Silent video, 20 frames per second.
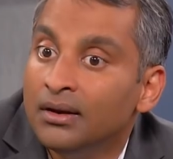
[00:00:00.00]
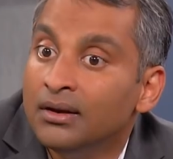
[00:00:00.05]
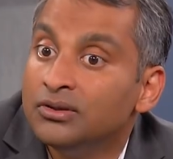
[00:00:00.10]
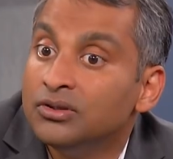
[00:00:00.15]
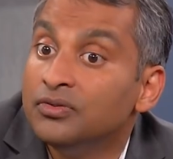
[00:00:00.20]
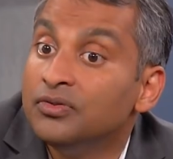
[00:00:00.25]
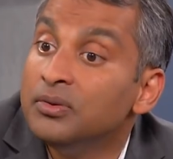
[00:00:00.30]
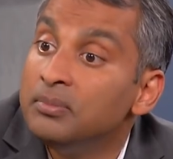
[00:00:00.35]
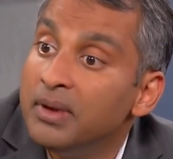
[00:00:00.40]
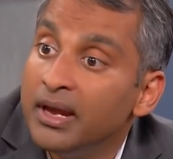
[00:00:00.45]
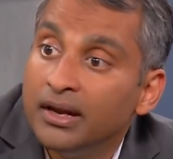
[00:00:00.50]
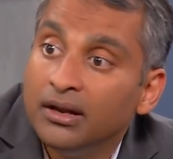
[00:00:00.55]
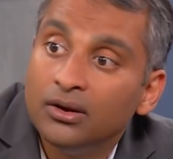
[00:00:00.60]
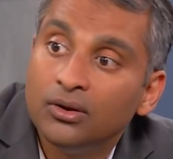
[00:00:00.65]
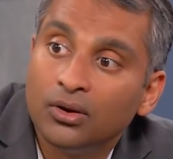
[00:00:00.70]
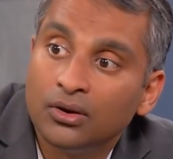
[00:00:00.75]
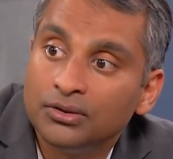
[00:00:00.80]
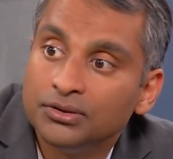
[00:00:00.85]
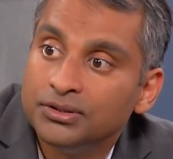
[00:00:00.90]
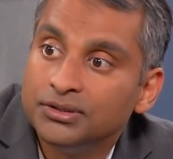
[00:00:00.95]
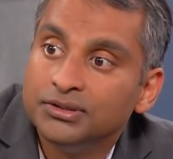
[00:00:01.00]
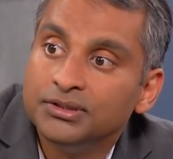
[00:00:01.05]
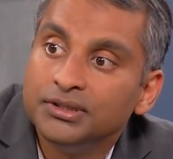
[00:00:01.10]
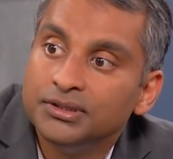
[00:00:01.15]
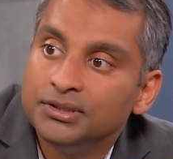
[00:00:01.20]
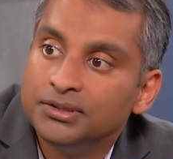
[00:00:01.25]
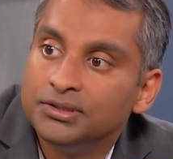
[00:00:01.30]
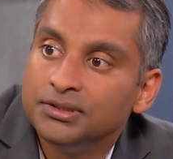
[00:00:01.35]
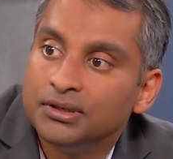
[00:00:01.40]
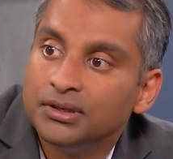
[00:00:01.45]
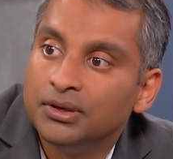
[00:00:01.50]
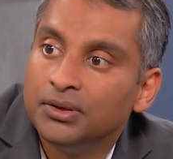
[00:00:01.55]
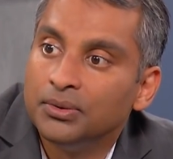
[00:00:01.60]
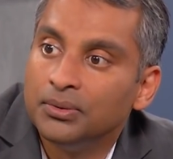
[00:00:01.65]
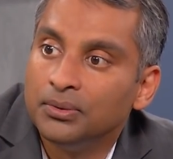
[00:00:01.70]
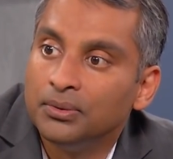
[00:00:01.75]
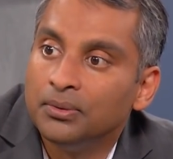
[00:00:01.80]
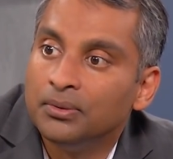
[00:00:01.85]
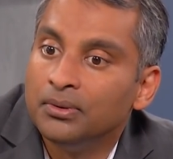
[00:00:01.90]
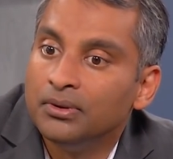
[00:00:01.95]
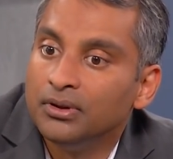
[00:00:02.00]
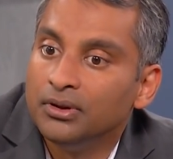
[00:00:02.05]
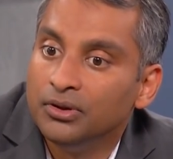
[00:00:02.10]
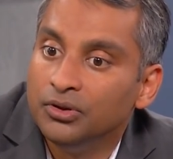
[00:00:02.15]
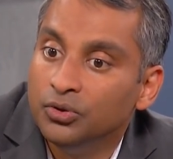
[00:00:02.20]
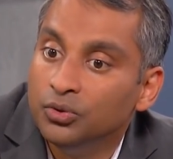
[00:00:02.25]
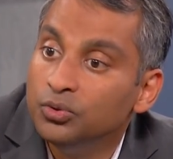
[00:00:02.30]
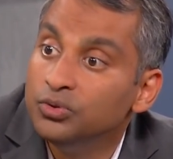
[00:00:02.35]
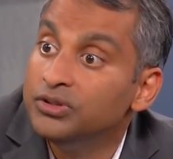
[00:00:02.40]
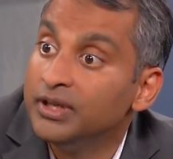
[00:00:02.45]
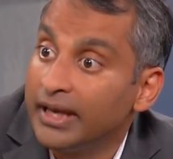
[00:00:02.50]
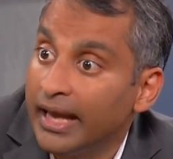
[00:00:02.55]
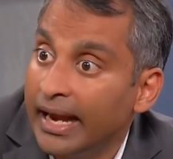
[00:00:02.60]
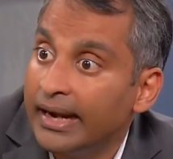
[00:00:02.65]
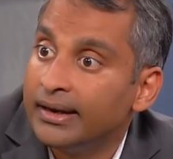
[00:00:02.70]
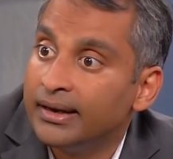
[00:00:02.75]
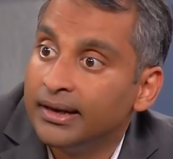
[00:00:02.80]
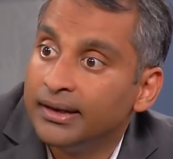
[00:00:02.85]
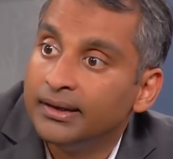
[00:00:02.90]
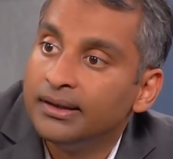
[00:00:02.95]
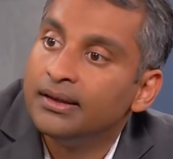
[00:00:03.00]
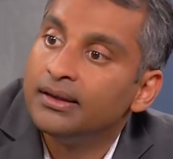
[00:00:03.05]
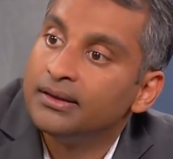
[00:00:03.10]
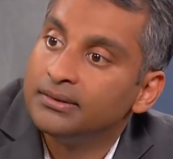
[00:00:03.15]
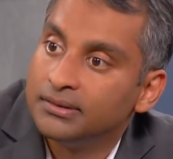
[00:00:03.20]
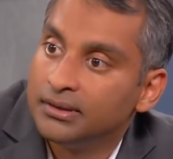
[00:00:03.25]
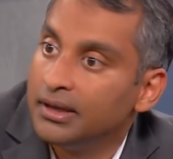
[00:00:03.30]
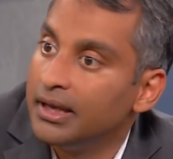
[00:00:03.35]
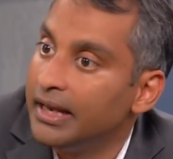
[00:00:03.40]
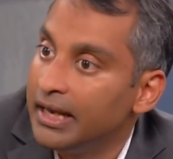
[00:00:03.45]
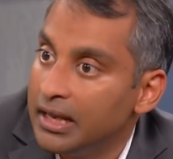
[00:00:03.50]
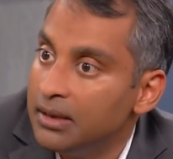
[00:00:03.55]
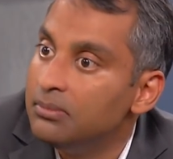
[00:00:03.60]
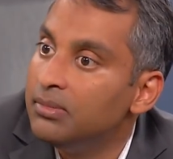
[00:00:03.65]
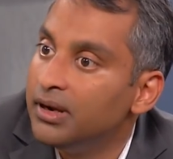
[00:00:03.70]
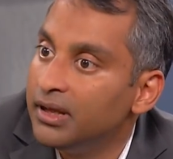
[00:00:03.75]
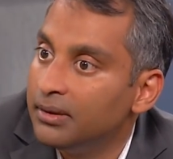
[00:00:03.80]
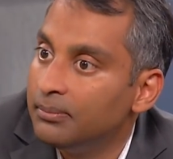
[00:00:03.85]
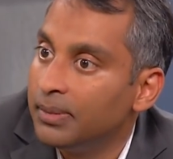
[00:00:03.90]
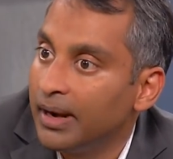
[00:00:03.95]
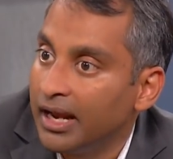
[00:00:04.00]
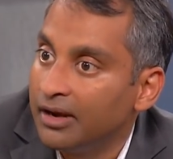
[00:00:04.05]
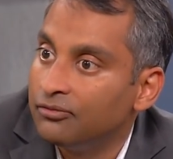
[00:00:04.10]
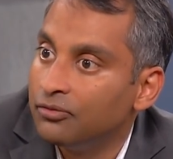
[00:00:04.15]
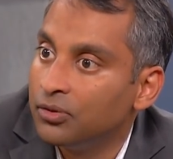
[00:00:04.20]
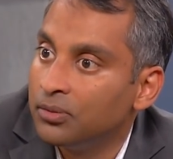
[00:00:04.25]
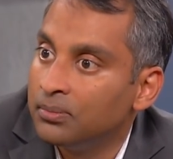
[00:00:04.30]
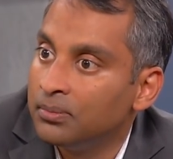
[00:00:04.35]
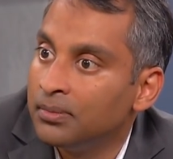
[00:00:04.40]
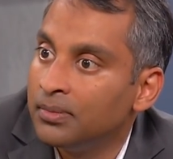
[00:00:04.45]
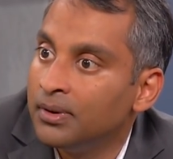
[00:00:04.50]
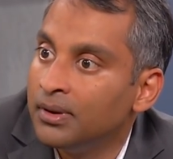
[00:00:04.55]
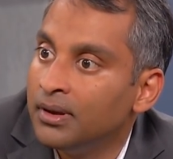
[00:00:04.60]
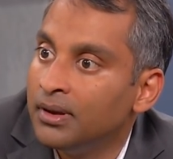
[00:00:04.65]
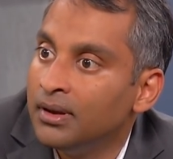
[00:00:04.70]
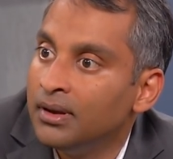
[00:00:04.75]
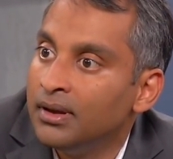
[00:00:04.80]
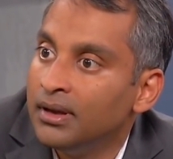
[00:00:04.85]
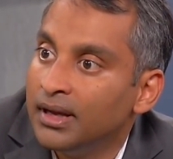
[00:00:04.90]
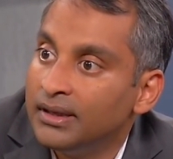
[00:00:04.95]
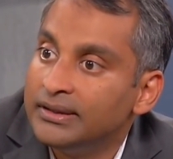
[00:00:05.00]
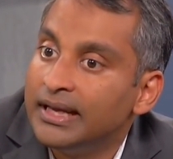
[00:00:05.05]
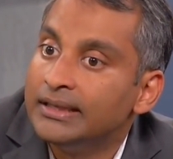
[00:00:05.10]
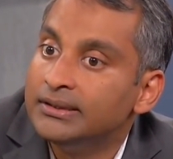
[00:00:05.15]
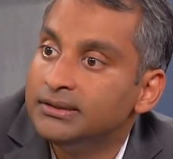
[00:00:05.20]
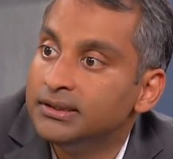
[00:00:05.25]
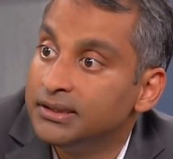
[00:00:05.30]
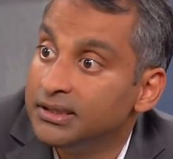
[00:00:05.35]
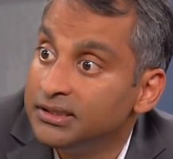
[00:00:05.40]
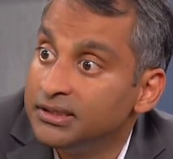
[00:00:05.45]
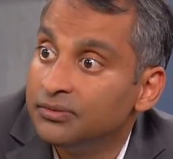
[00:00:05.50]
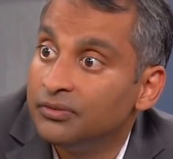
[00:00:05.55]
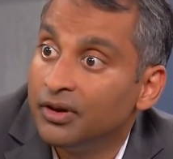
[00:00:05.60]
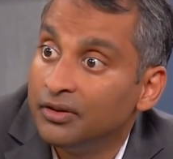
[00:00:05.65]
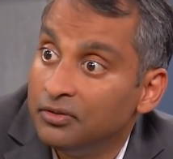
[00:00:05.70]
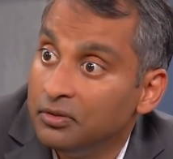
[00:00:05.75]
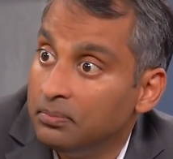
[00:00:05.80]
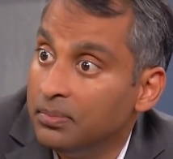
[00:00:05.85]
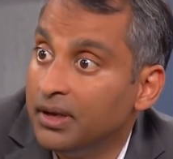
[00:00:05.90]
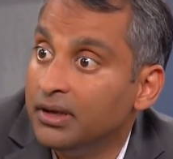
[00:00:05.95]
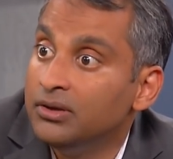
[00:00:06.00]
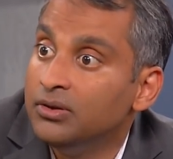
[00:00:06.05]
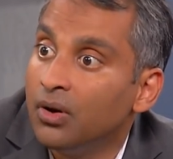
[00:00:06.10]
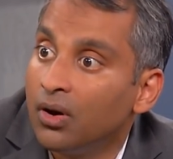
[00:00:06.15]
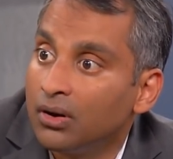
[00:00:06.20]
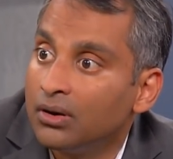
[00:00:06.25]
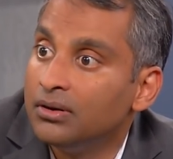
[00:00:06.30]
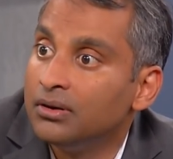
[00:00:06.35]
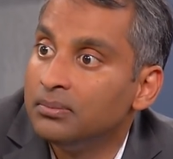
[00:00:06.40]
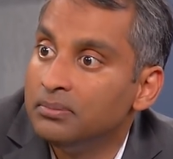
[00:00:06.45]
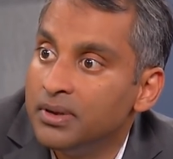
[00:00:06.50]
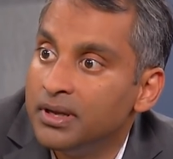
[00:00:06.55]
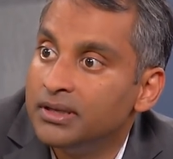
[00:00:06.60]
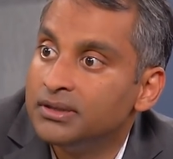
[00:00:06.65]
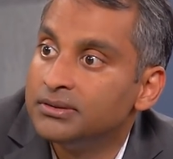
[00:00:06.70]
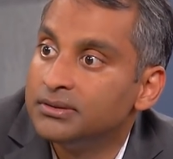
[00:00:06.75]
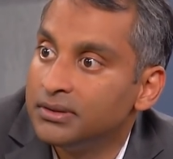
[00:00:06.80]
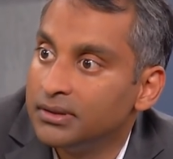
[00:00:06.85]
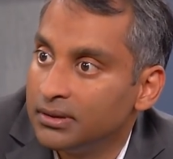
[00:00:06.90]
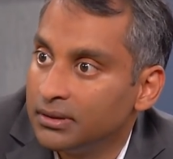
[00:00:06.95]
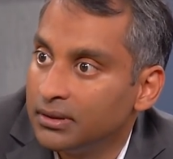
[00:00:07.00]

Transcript: So we made a conscious decision to use the Cat9K as an enabling platform. Oh, okay. And that's the reason why we picked Docker-based